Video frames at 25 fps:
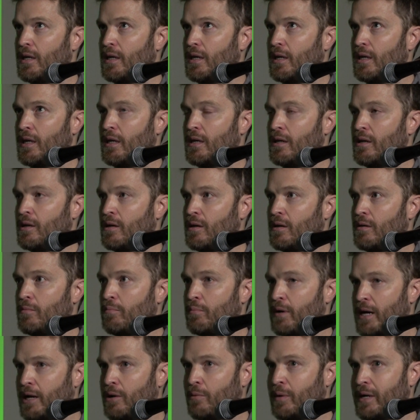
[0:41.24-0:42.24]
in a
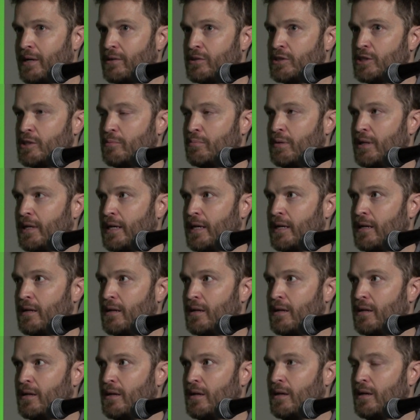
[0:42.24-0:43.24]
bioenergy plant,
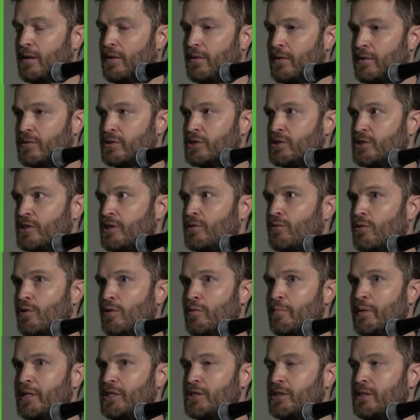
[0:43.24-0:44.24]
there's zero
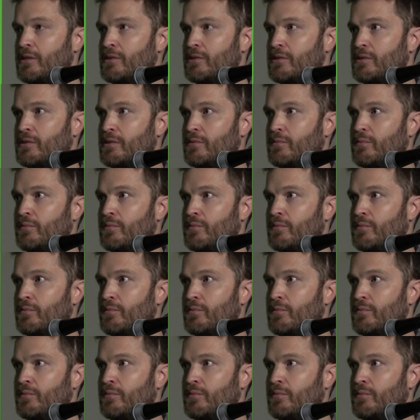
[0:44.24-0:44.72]
emissions.